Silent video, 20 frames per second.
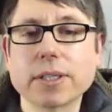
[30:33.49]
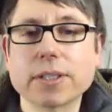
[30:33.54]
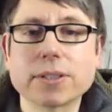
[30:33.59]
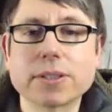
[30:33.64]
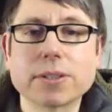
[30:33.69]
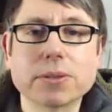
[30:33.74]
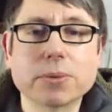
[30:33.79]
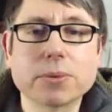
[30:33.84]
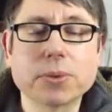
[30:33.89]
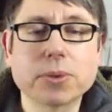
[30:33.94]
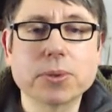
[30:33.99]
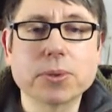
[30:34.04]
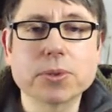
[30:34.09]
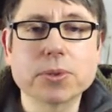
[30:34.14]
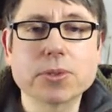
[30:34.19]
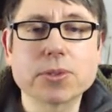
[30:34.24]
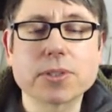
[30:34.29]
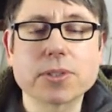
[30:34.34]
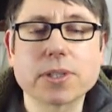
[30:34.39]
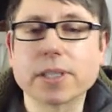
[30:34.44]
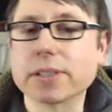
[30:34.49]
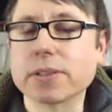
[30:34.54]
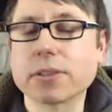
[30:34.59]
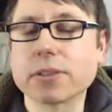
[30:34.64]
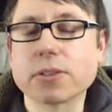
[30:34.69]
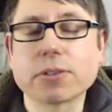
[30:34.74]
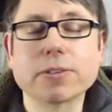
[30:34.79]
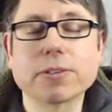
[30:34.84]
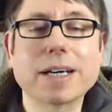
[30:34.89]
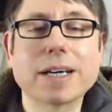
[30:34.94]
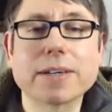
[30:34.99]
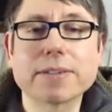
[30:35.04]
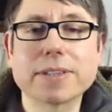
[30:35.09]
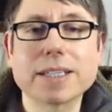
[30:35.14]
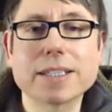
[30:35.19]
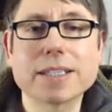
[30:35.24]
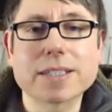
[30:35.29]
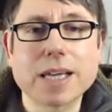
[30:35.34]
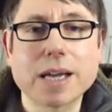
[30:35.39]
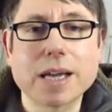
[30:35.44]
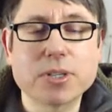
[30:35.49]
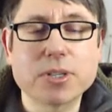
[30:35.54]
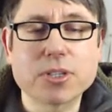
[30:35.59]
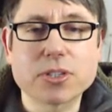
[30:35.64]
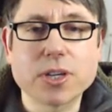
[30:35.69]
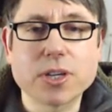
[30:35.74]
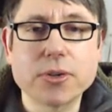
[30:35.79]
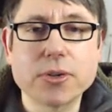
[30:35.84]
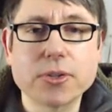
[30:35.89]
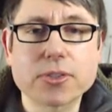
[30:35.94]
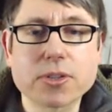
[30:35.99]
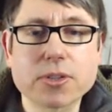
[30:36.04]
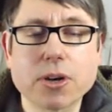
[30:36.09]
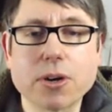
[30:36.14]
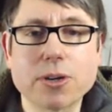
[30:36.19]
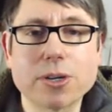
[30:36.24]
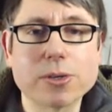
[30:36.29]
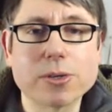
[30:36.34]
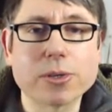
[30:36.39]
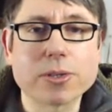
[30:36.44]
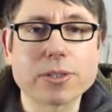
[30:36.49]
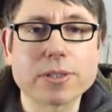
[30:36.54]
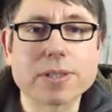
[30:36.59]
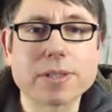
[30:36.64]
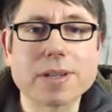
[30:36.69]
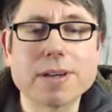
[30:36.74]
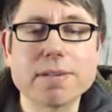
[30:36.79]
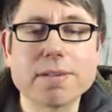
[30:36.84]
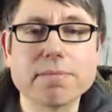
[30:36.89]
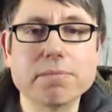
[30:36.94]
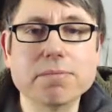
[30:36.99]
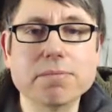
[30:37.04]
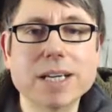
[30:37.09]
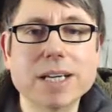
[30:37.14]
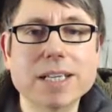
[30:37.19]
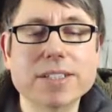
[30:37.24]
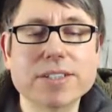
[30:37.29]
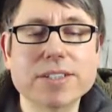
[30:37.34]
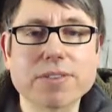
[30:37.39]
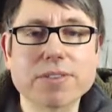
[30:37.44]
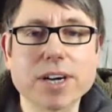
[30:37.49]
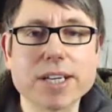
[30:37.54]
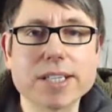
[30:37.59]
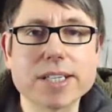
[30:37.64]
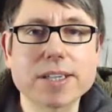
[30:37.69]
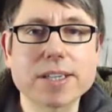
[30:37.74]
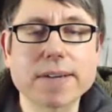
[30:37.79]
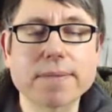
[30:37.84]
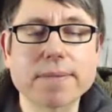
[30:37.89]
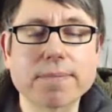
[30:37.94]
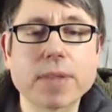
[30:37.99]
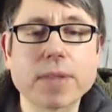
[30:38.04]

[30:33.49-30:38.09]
towards throughout these episodes on melody writing.